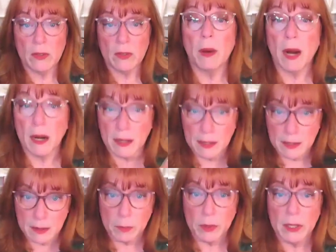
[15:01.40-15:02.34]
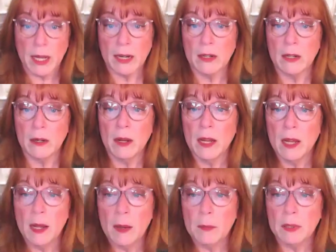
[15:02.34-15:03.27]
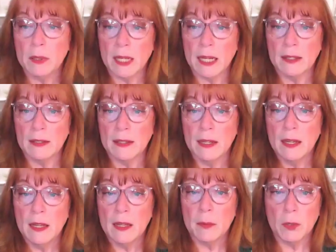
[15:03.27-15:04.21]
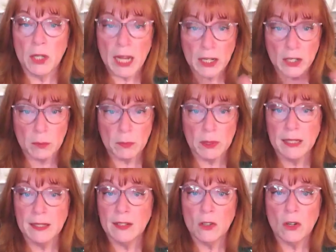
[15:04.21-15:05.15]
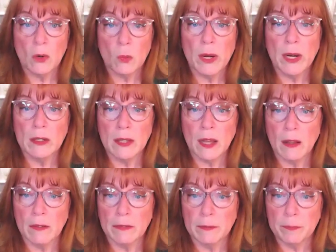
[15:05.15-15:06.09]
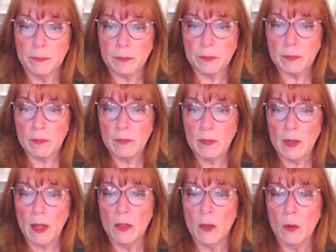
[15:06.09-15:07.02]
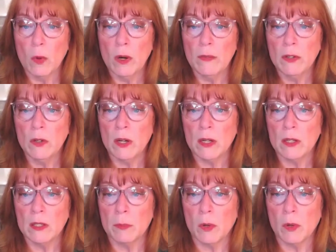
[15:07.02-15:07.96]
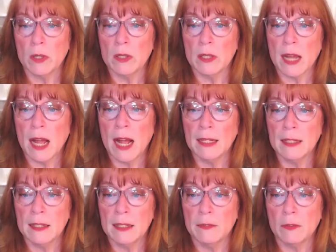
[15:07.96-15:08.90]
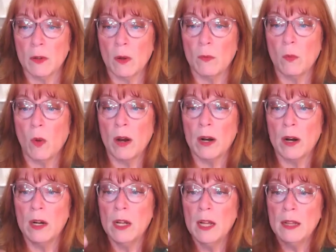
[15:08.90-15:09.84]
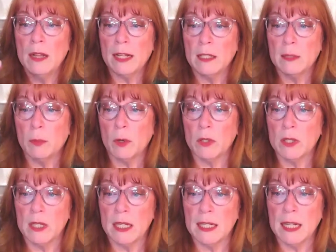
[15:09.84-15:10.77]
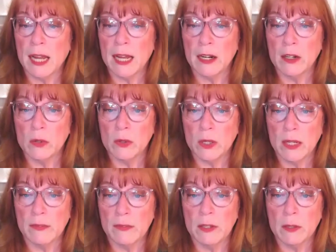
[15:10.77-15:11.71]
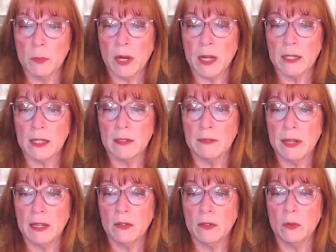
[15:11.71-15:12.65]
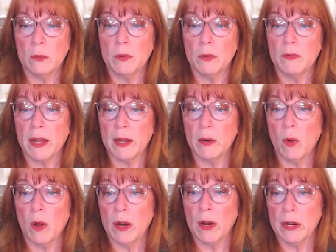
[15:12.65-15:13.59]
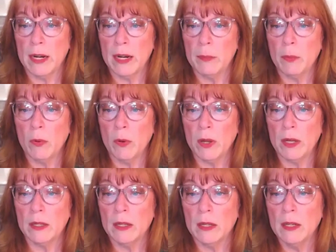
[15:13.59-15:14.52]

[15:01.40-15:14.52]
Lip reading: the bark, is the protected place, the protection place? That's your aware self. The wood of the trunk supports the constant flow of water that supports the entire tree. If this process fails to provide water at any point,